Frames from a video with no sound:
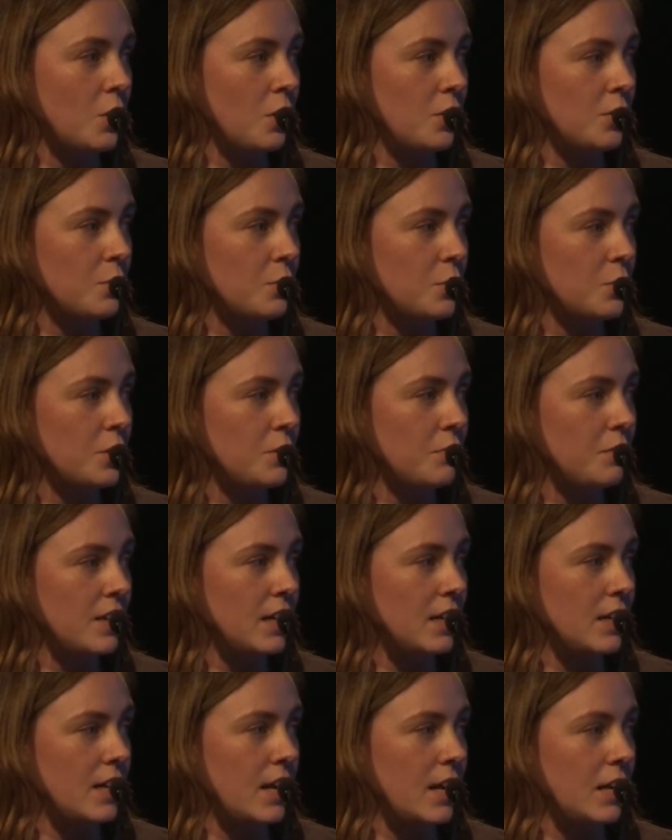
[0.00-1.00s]
got all of
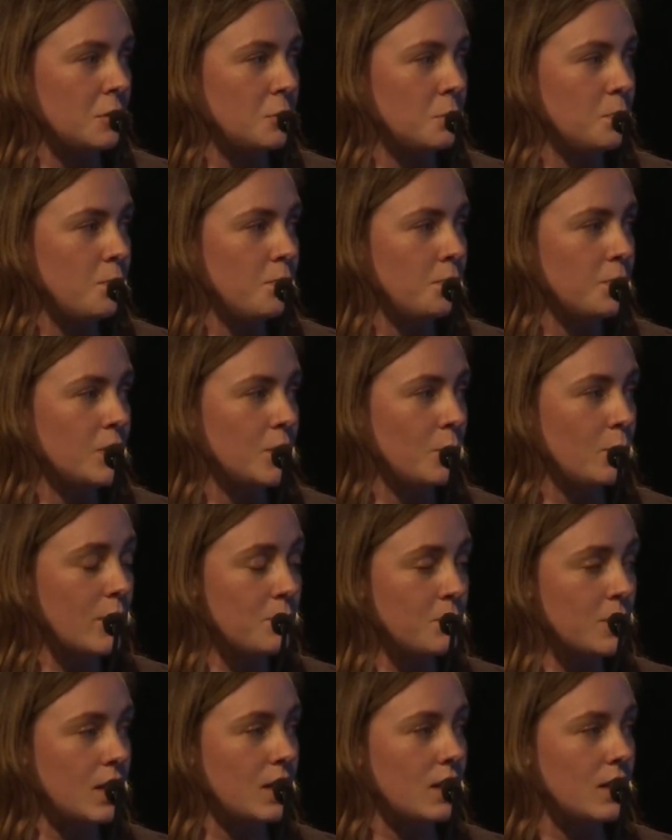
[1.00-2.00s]
the
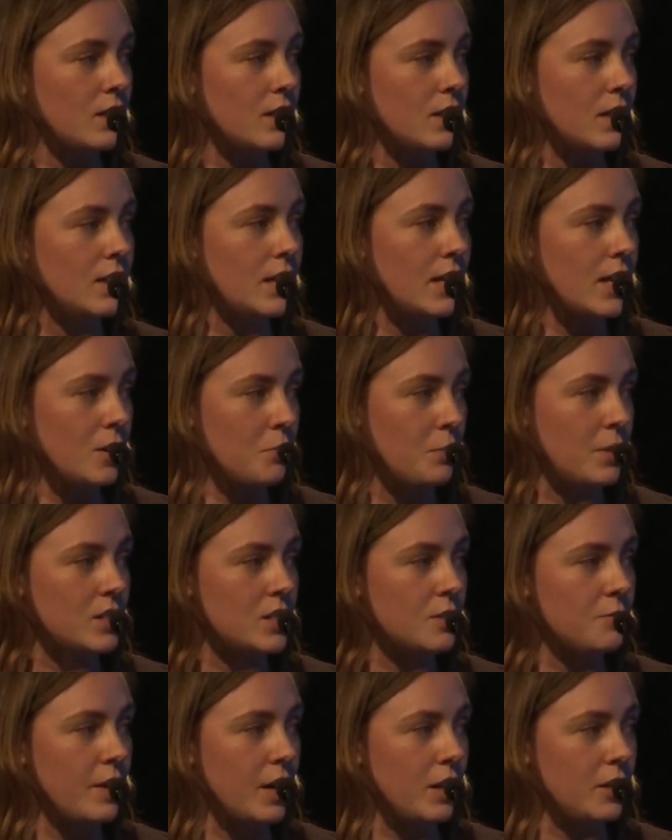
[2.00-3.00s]
WebKit and the
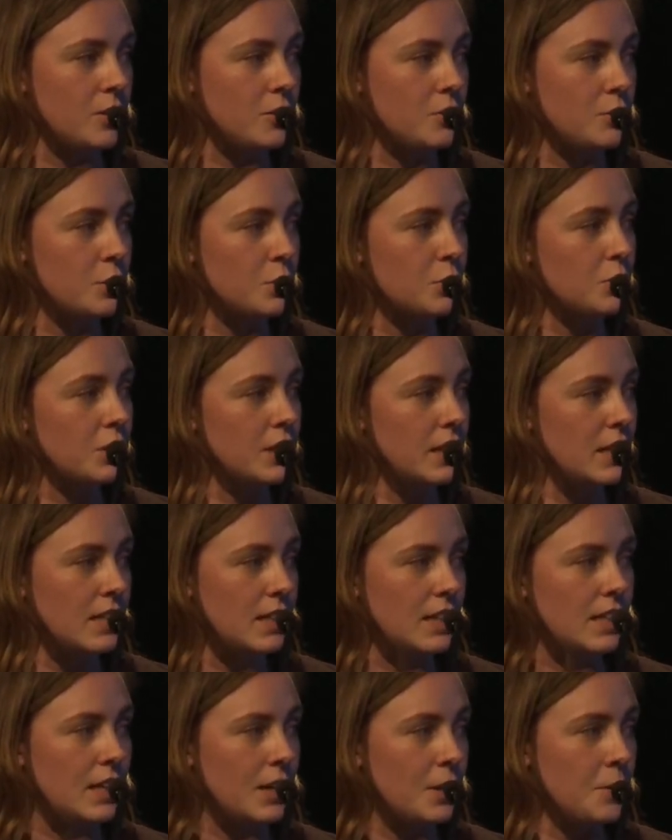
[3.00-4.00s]
MS values already
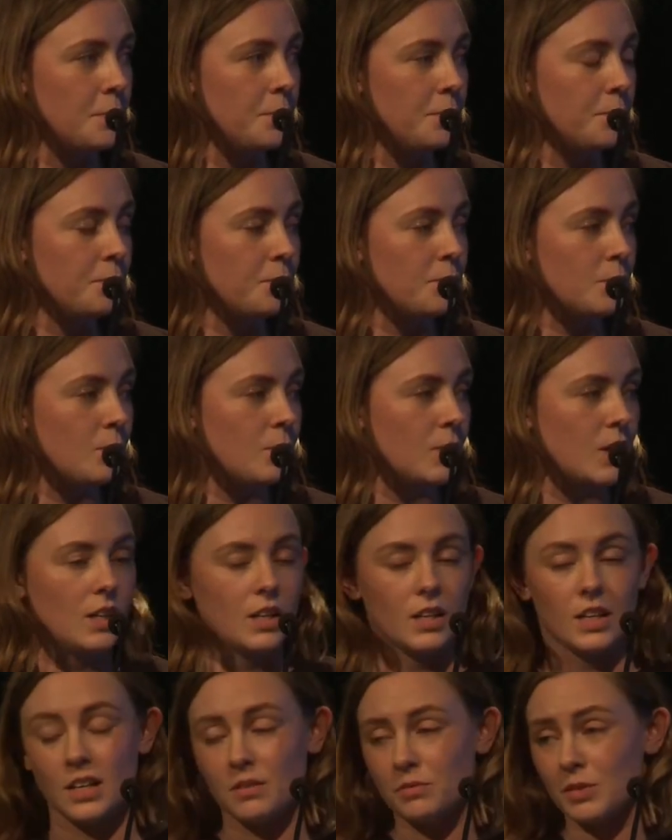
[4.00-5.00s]
in there,
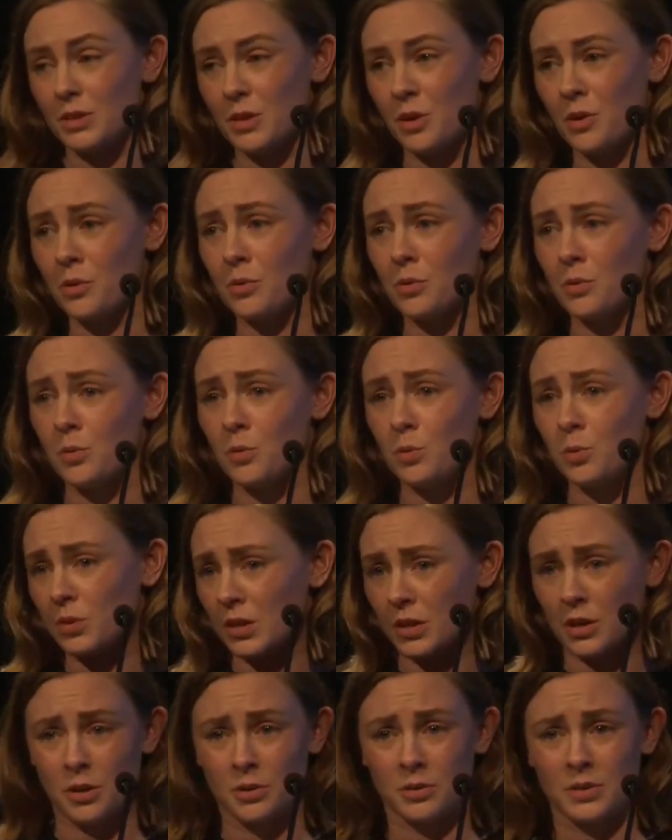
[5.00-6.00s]
even though all
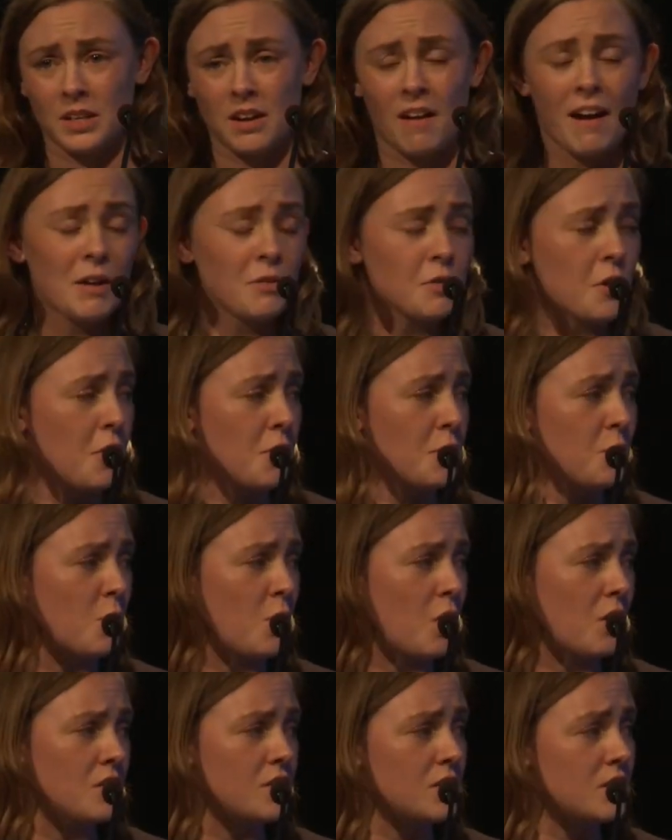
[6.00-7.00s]
the code that I wrote
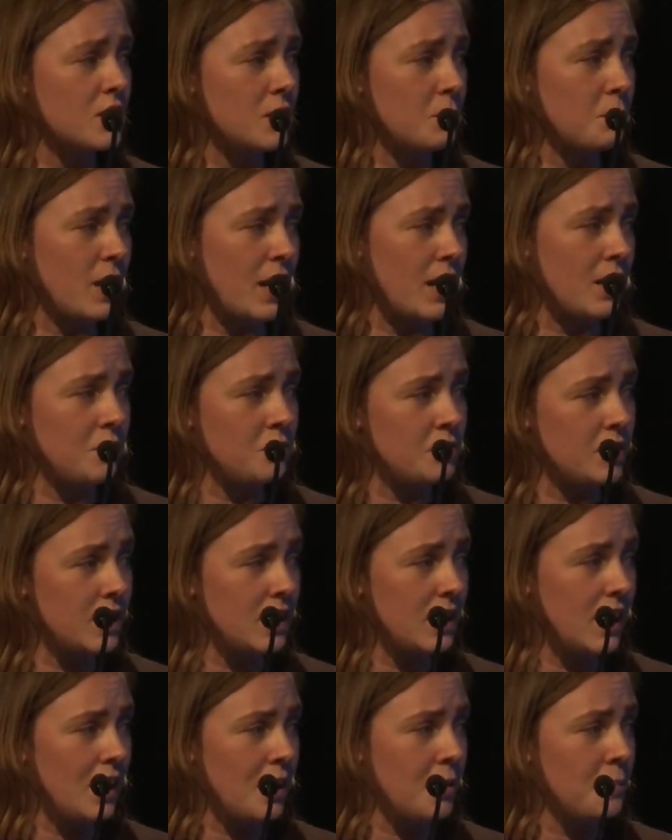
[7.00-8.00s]
was the plain
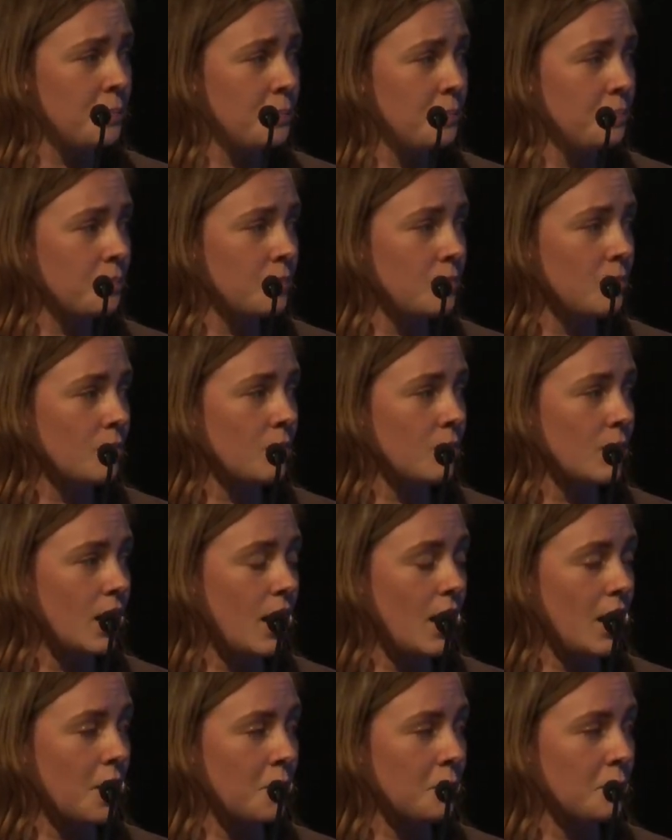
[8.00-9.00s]
vanilla
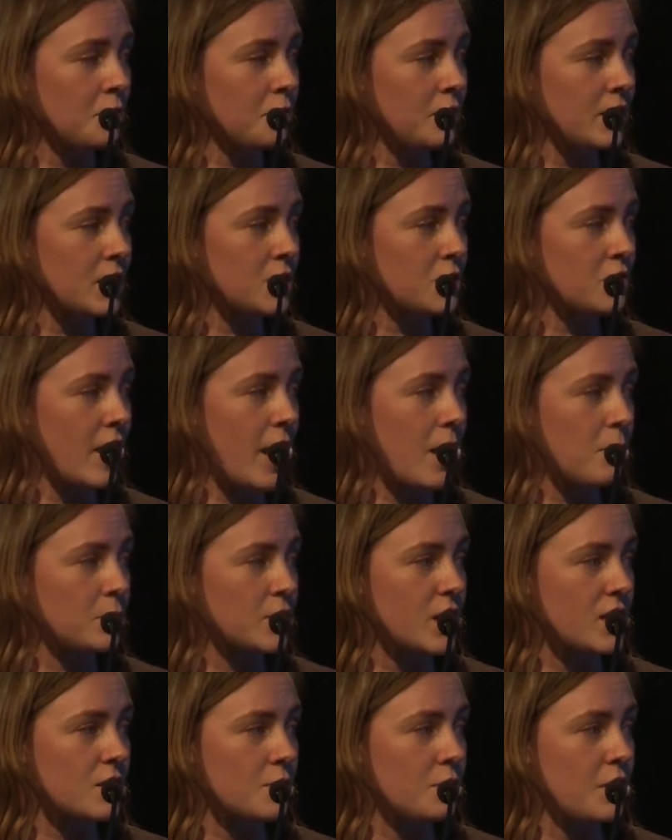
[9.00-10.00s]
flex wrap,
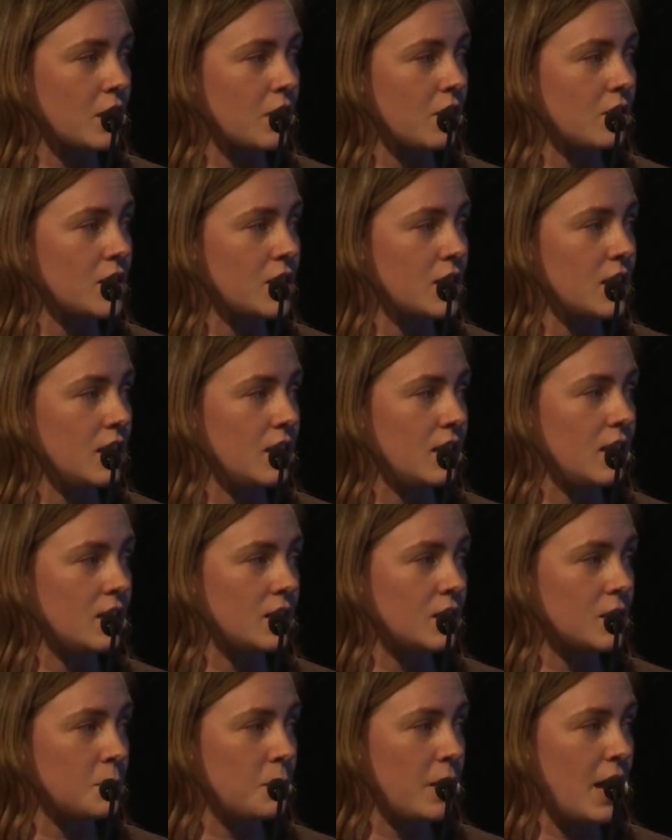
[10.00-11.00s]
justify content,
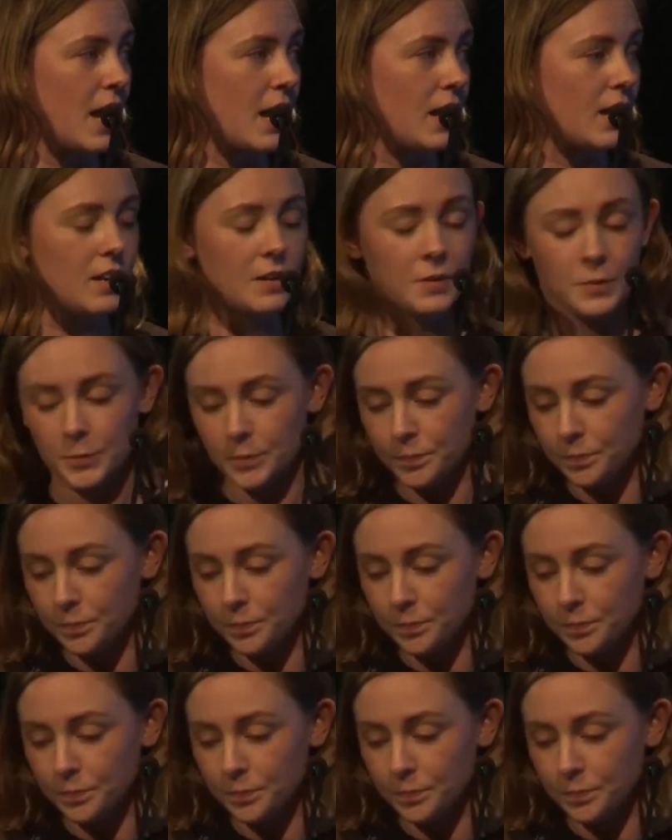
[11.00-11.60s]
and display.